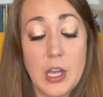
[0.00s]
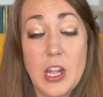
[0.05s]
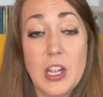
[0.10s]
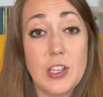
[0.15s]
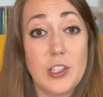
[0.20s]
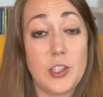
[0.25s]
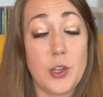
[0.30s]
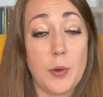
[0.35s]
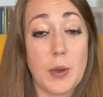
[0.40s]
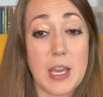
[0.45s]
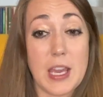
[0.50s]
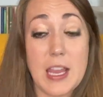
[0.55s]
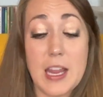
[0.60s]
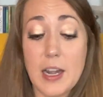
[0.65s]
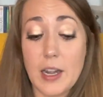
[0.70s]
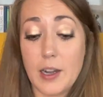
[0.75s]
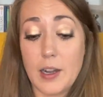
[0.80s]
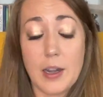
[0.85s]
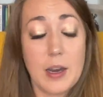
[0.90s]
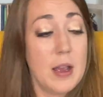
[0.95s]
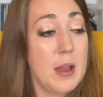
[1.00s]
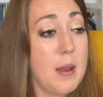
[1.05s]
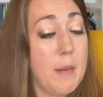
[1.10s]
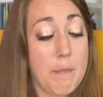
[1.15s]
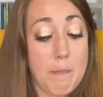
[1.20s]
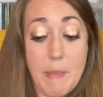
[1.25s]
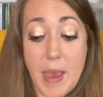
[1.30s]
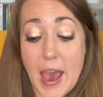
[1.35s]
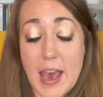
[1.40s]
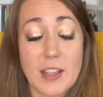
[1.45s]
So here,
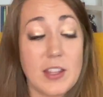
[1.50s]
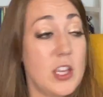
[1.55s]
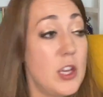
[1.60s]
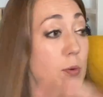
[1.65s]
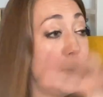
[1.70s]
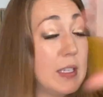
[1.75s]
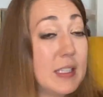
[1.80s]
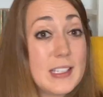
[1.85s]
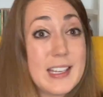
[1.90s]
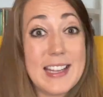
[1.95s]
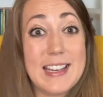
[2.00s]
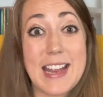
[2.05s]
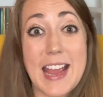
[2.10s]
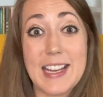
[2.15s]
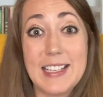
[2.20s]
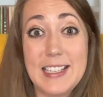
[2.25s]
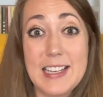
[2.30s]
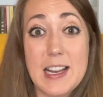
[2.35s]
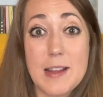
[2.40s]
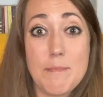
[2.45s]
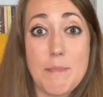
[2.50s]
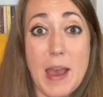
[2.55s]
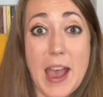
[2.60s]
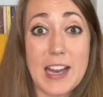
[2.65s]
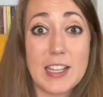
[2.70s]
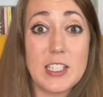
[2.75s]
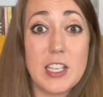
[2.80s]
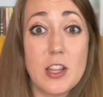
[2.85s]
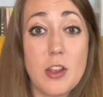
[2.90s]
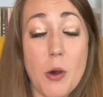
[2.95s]
Matthew is connecting it
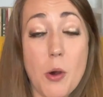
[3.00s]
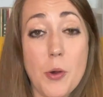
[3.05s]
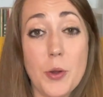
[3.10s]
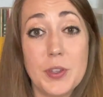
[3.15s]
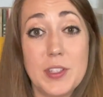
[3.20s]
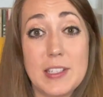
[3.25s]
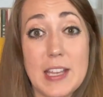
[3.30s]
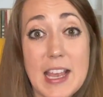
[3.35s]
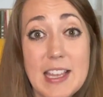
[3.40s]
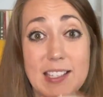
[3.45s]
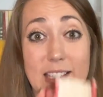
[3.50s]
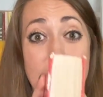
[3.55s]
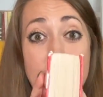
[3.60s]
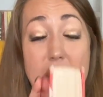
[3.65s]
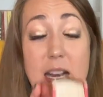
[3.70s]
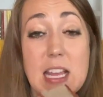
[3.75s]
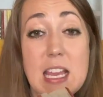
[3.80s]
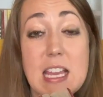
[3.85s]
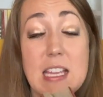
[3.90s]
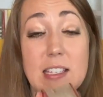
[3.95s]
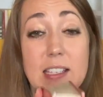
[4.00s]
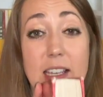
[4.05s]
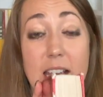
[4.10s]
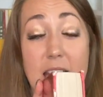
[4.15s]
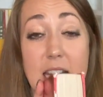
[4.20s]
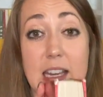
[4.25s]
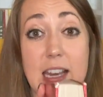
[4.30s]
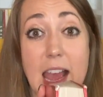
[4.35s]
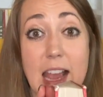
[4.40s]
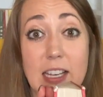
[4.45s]
back to the Old Testament. He's
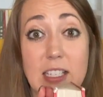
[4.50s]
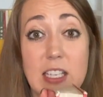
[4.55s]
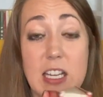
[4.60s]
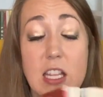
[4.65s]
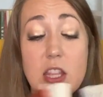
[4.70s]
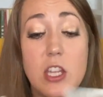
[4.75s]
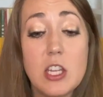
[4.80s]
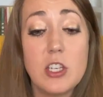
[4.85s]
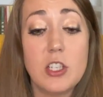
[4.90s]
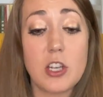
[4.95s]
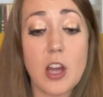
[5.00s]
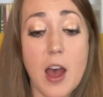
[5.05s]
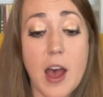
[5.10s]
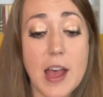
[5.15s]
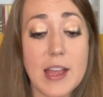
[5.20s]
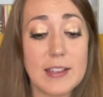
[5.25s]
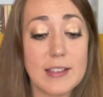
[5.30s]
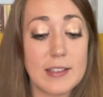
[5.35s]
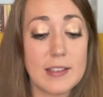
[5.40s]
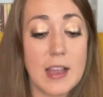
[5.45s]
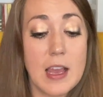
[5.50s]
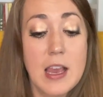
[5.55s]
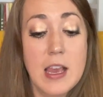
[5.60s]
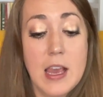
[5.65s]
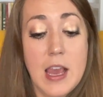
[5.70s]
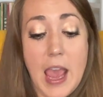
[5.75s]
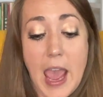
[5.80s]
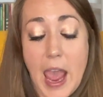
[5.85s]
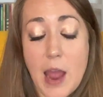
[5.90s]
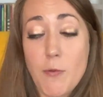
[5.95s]
connecting the dots.
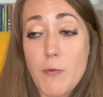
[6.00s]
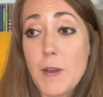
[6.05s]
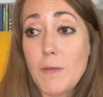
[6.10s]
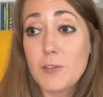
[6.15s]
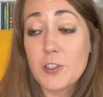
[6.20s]
And we've